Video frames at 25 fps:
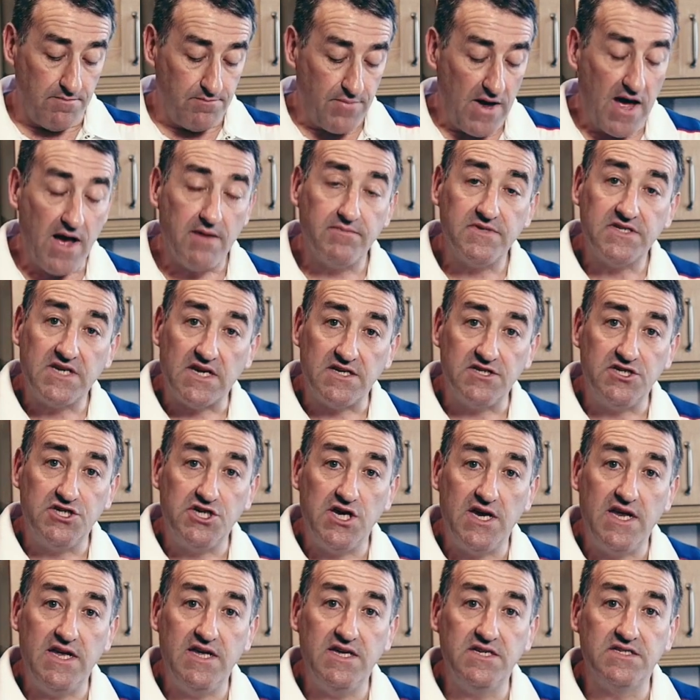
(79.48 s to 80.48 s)
Parmesan
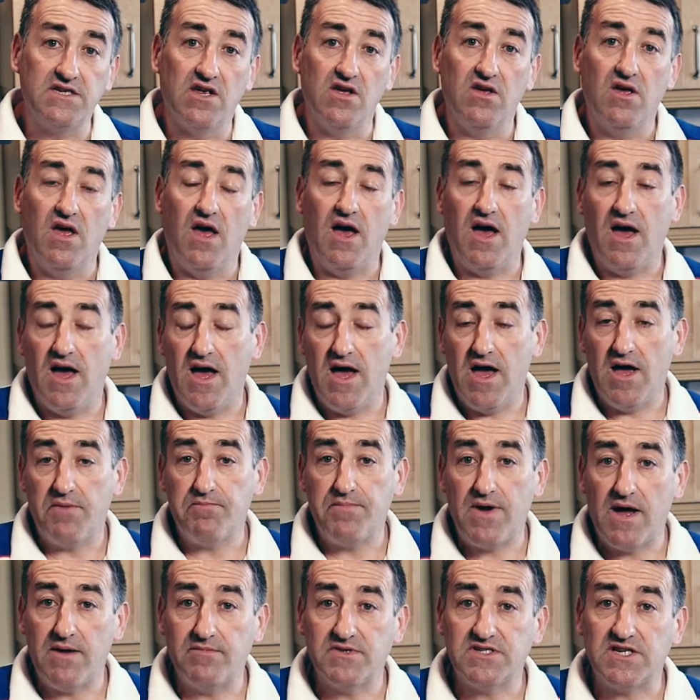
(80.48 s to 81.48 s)
cheese
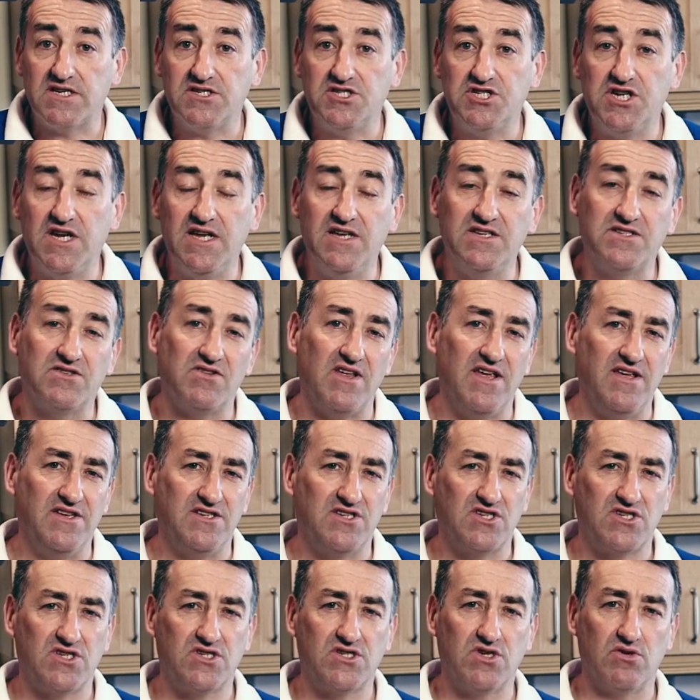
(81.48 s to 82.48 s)

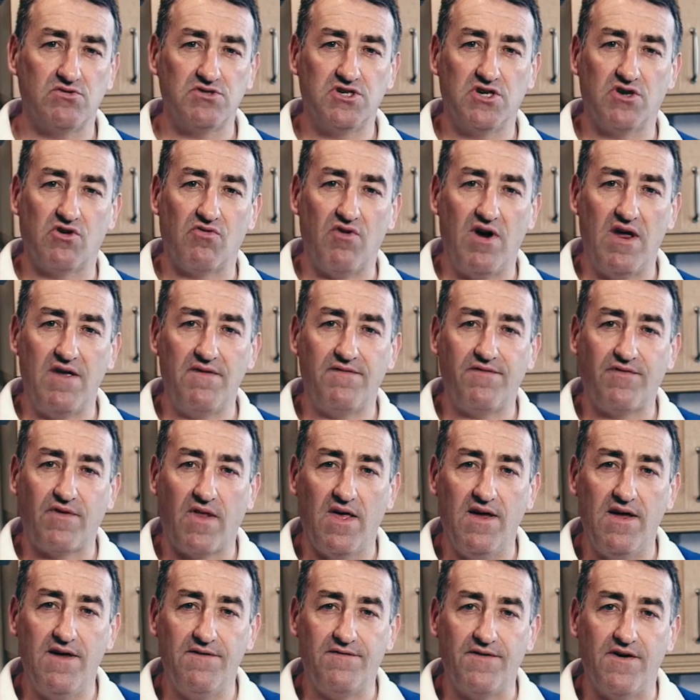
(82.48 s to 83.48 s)
is such a great
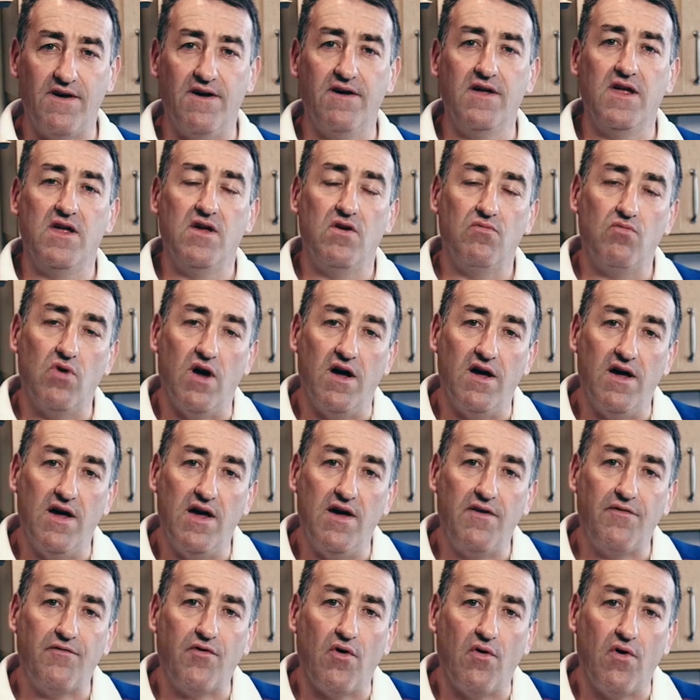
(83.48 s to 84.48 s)
flavour
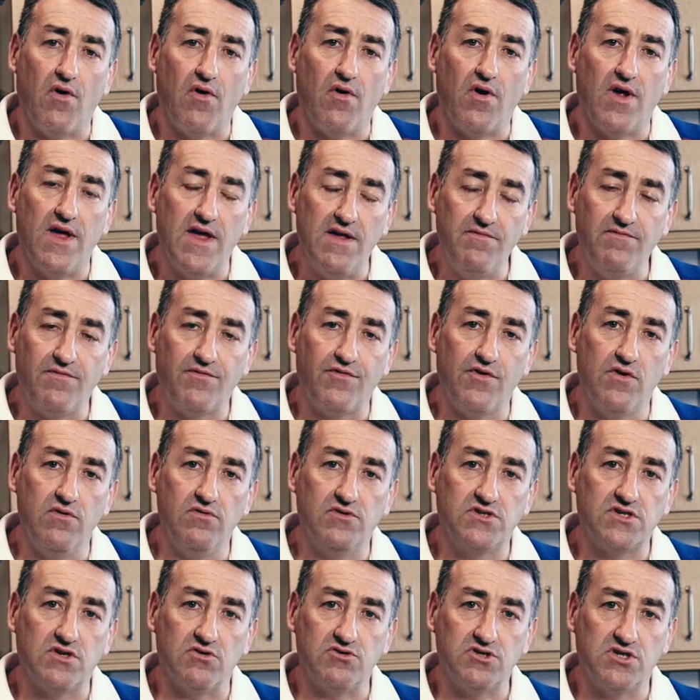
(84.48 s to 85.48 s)
for in
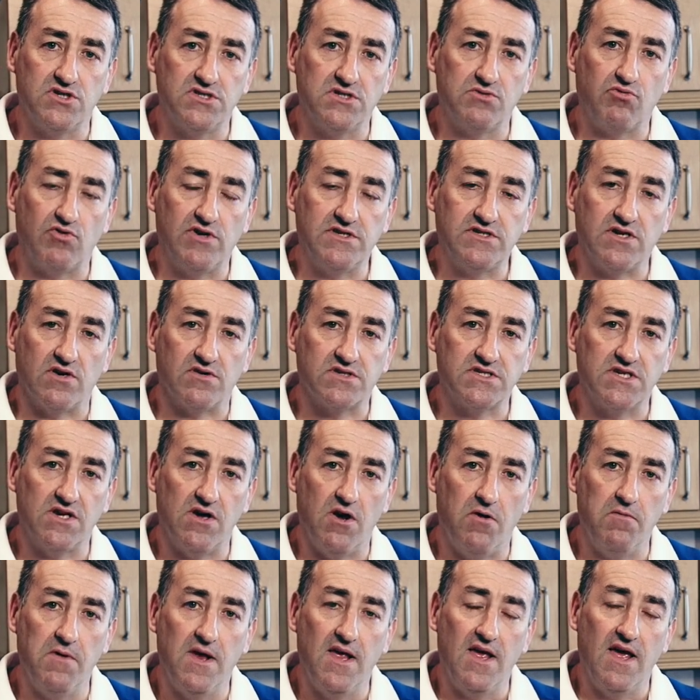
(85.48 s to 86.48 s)
foods such as
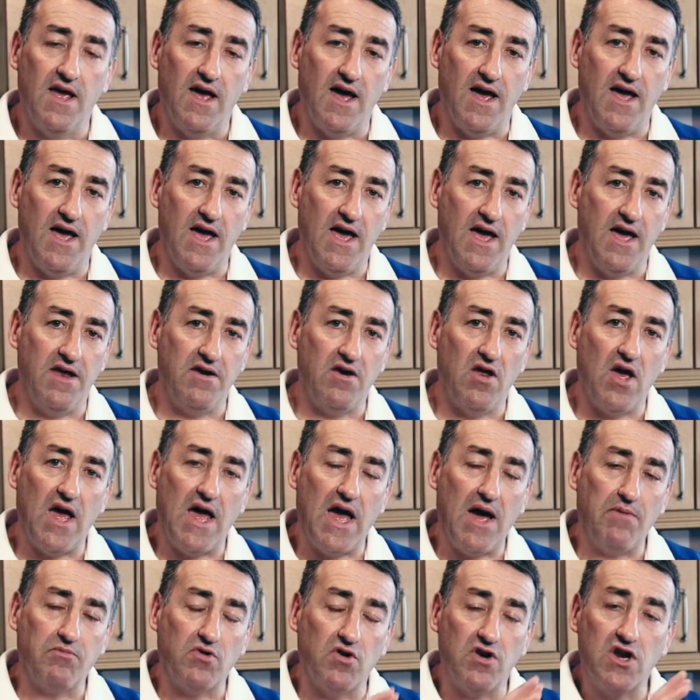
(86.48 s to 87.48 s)
risotto, and
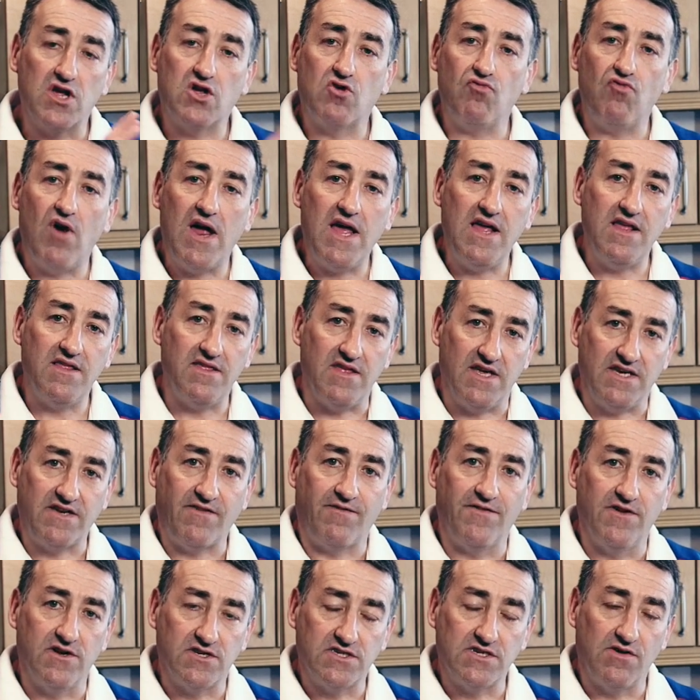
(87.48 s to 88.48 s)
I'm going to grate
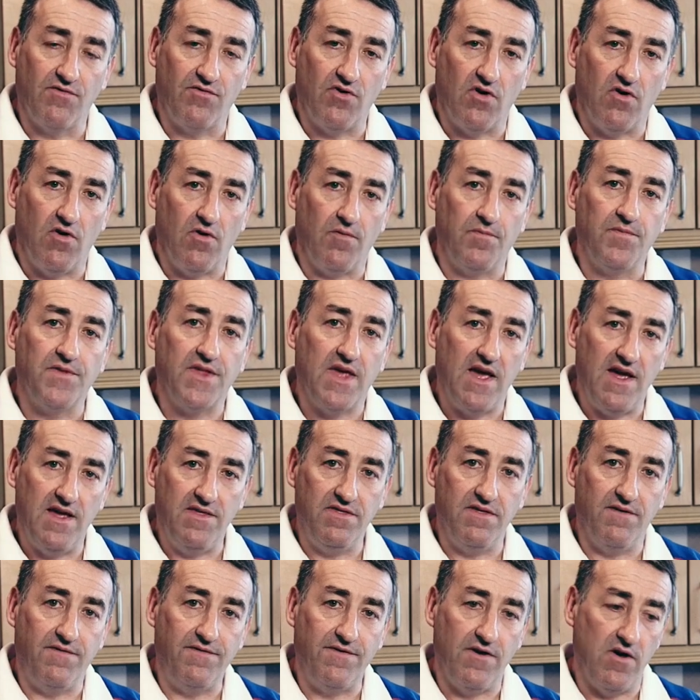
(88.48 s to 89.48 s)
this first of all
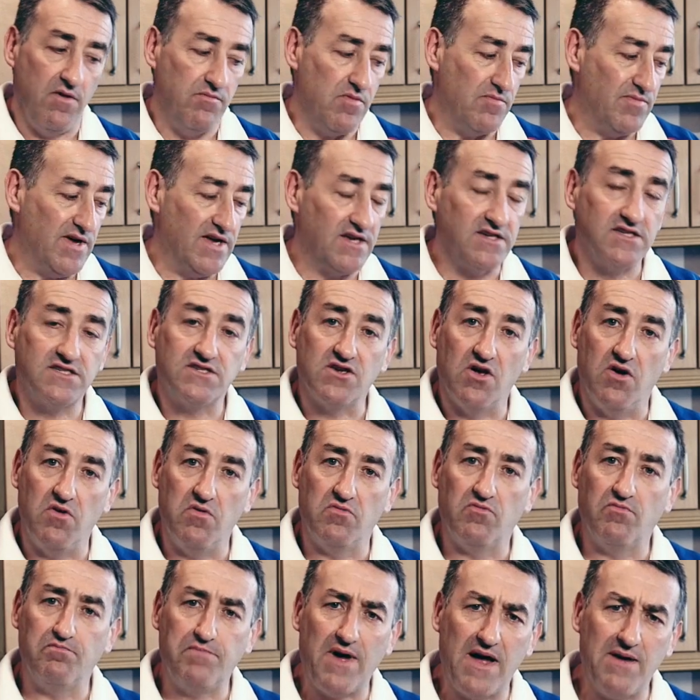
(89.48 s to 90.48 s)
in the Thermomix.
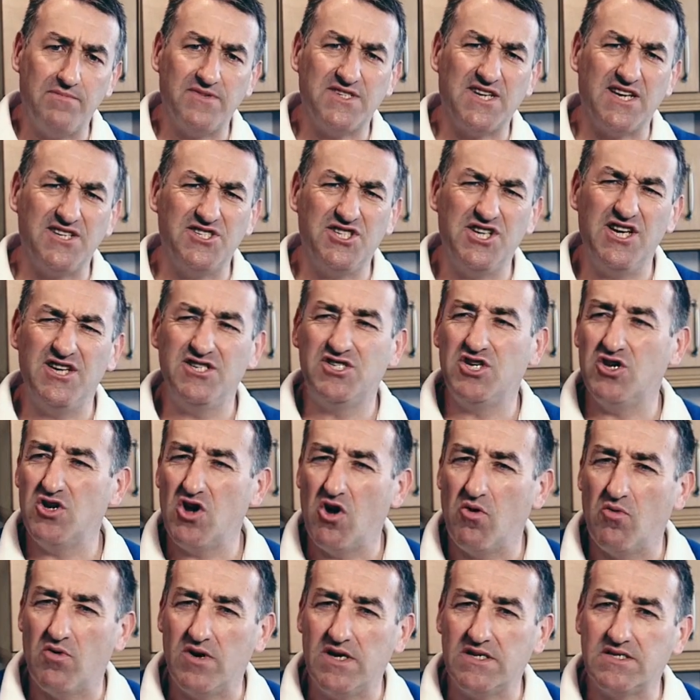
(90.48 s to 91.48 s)
So Parmesan cheese, you
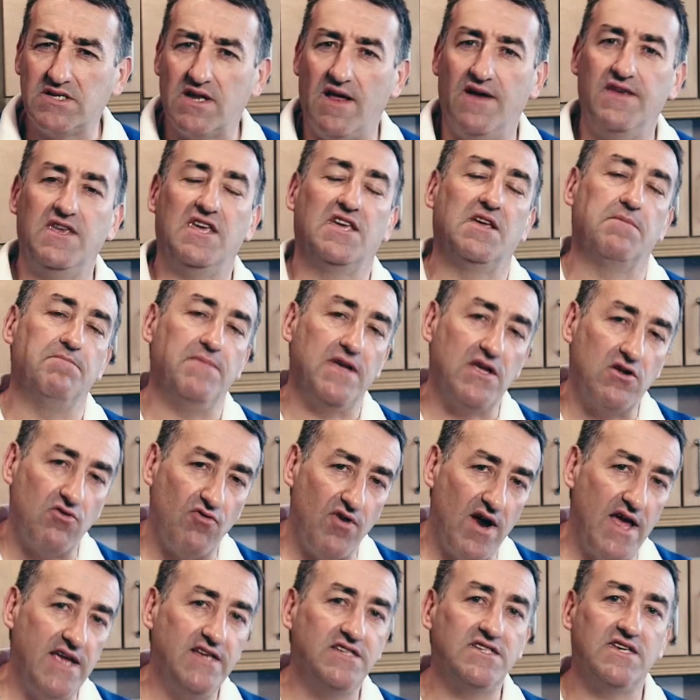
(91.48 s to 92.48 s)
know what it's like, you can be
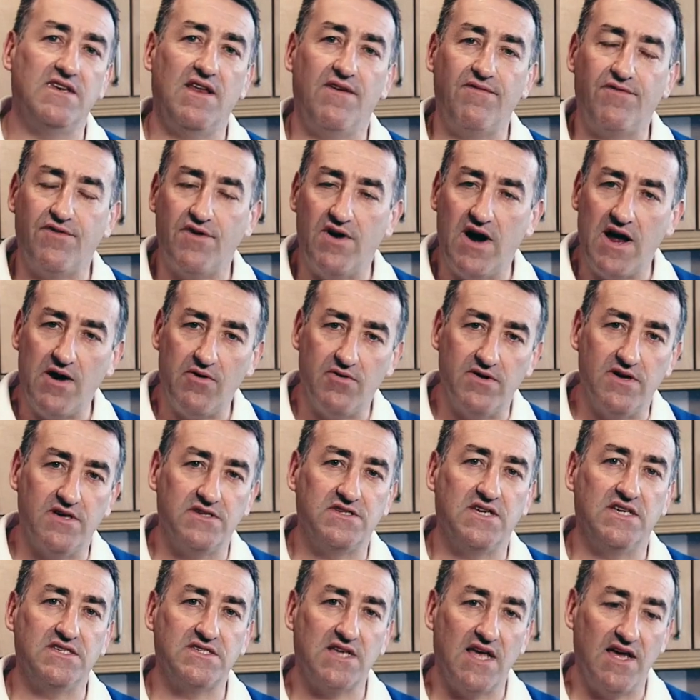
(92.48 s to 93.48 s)
grating it for
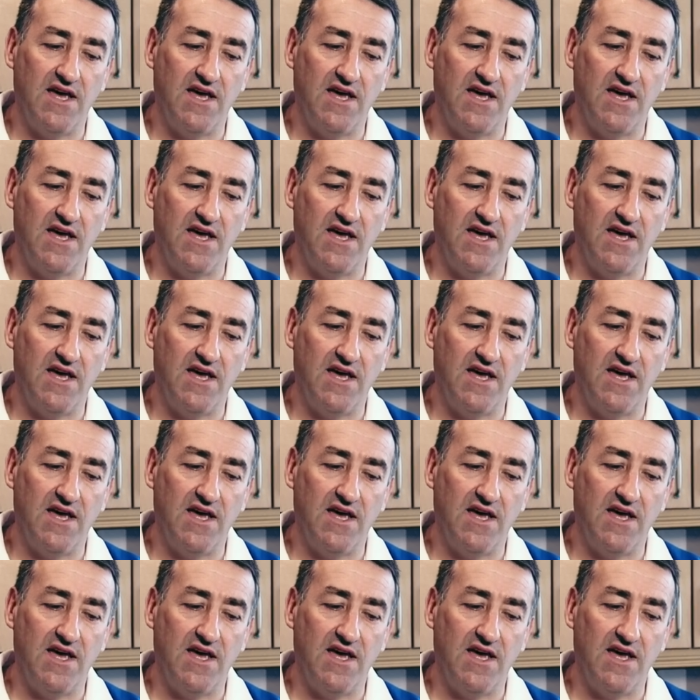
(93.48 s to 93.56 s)
hours, it's